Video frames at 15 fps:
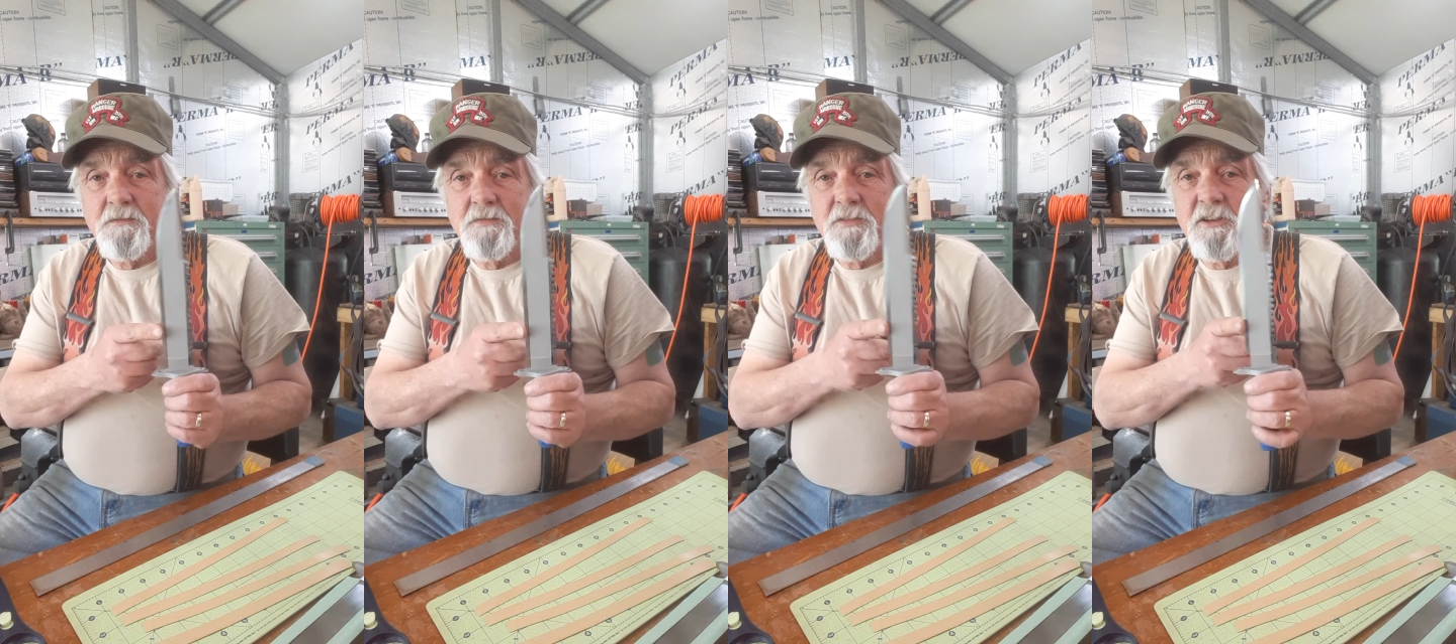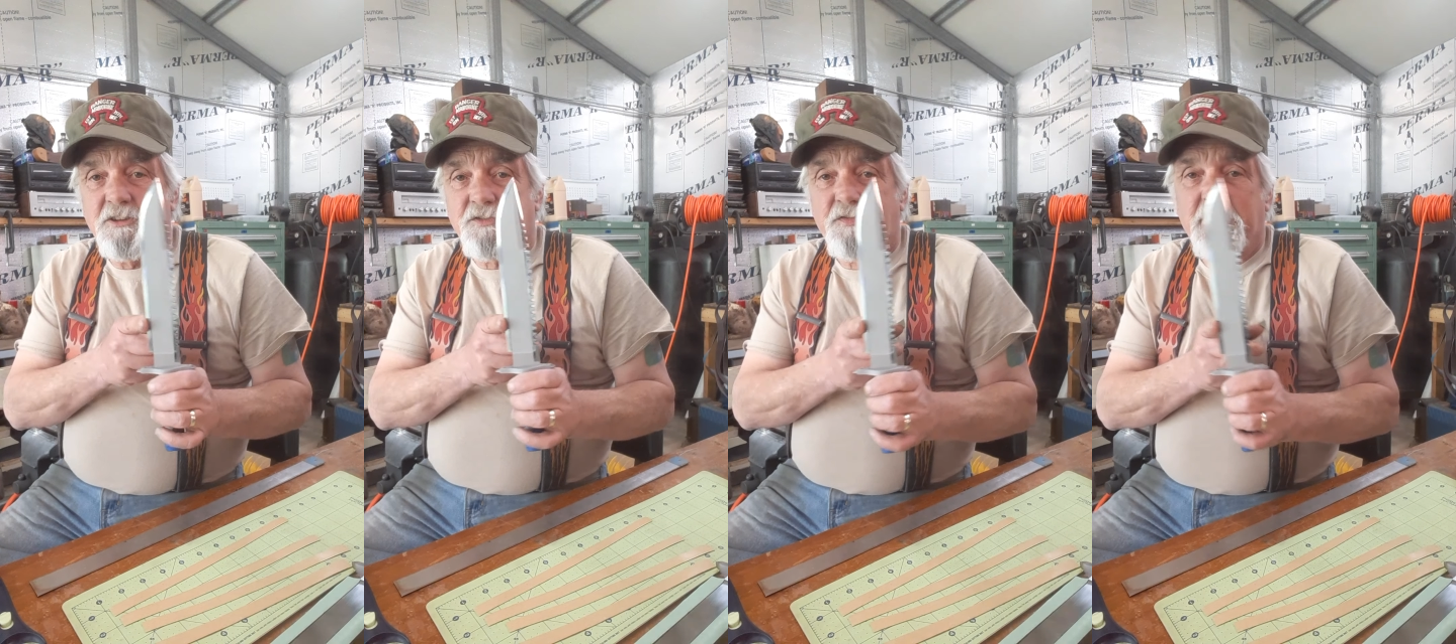
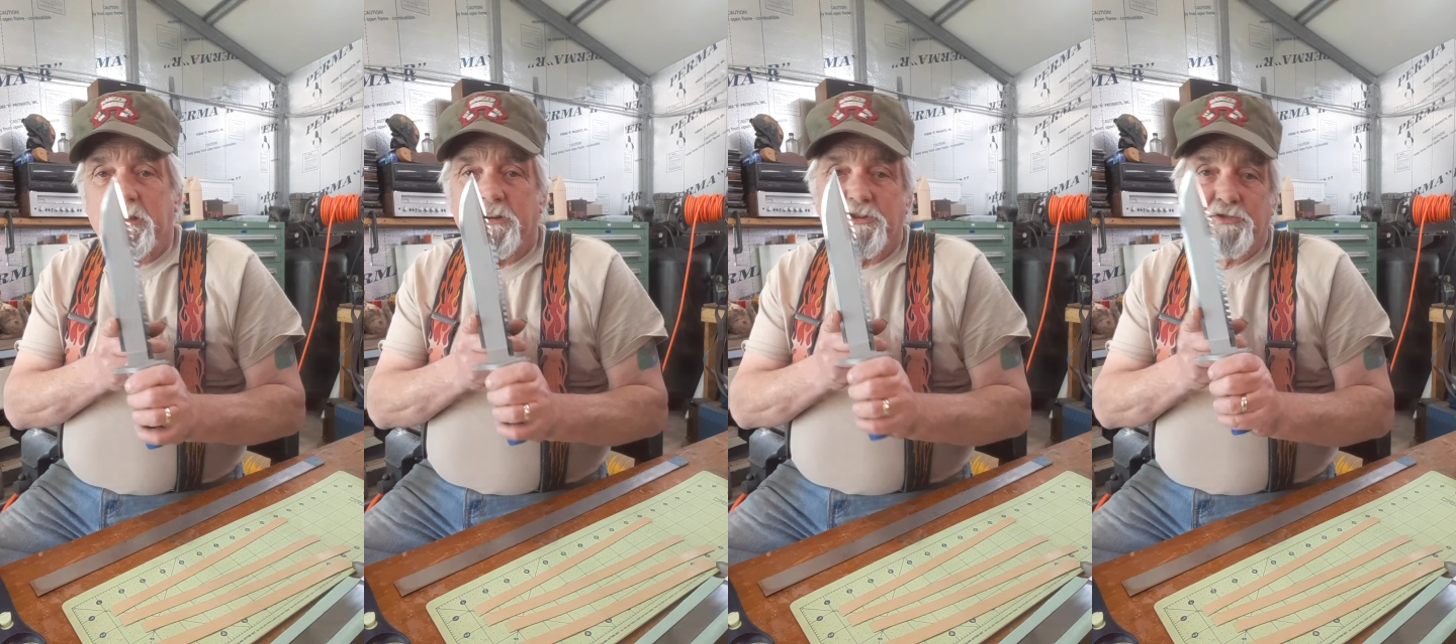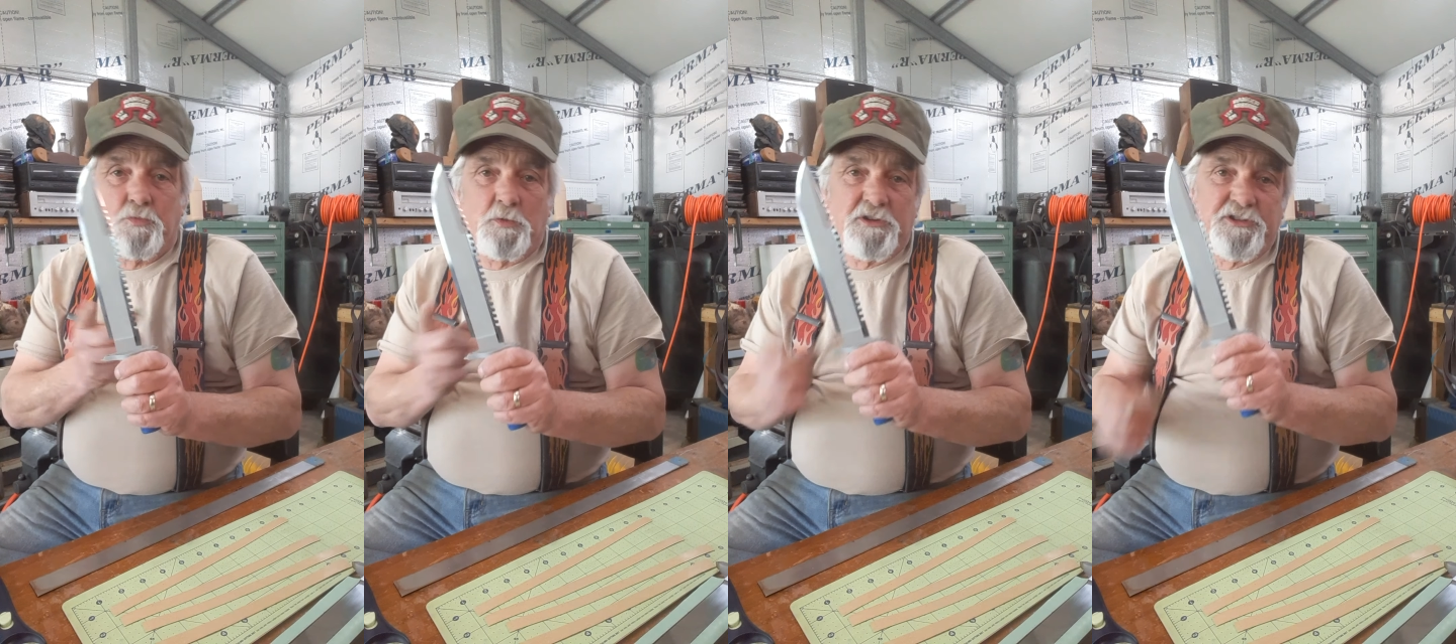This
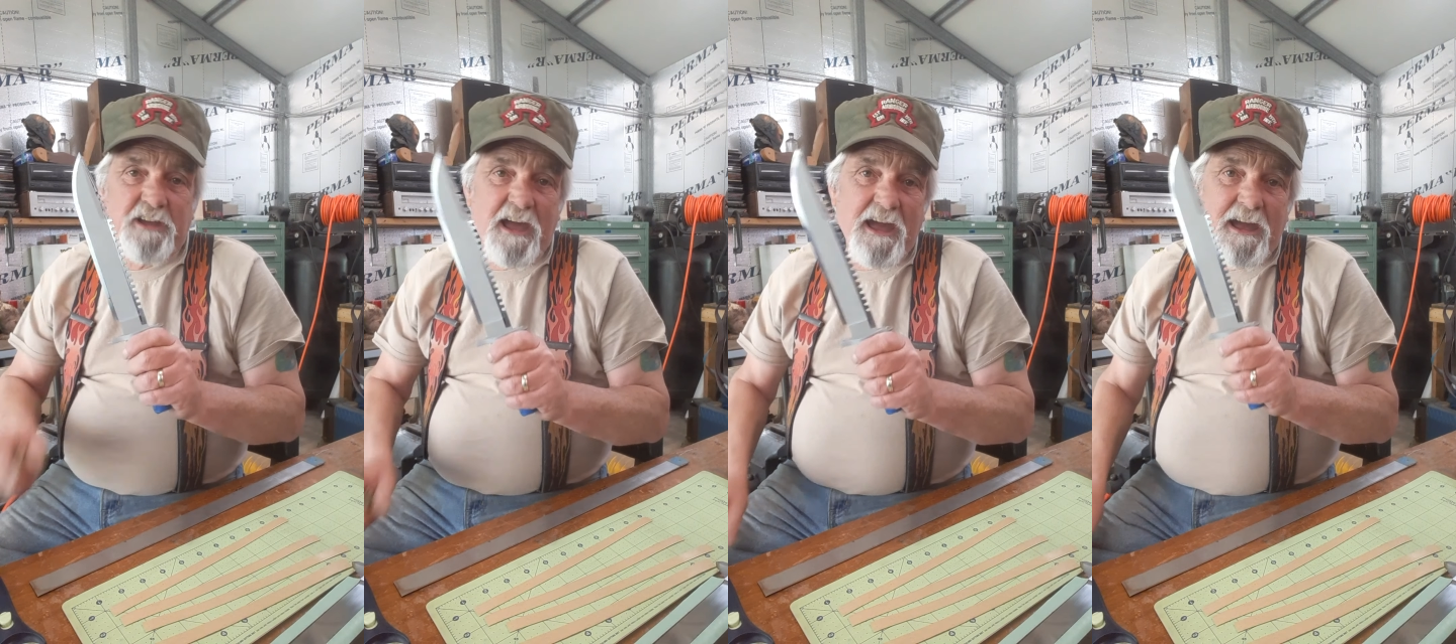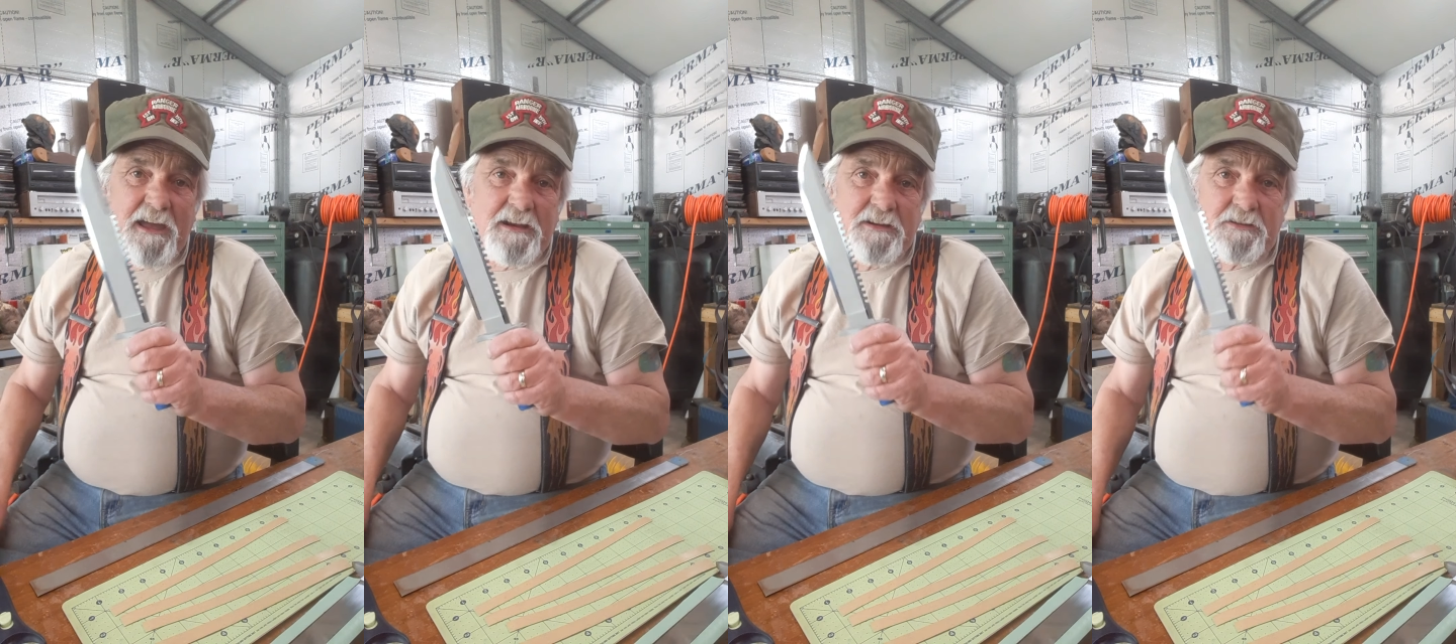finish was
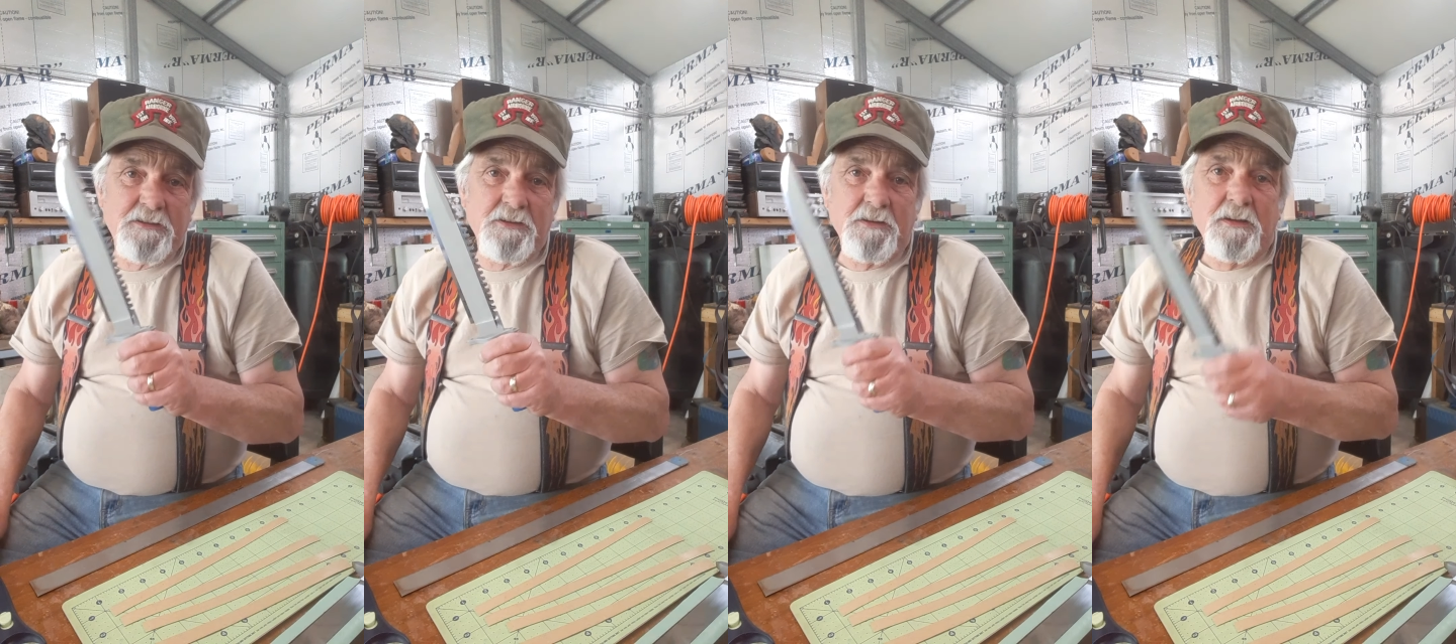added.